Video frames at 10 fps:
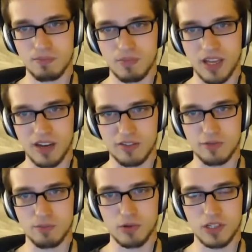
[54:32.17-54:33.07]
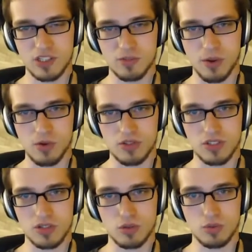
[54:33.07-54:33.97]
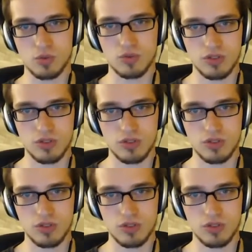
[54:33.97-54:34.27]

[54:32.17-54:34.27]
kind of predispose you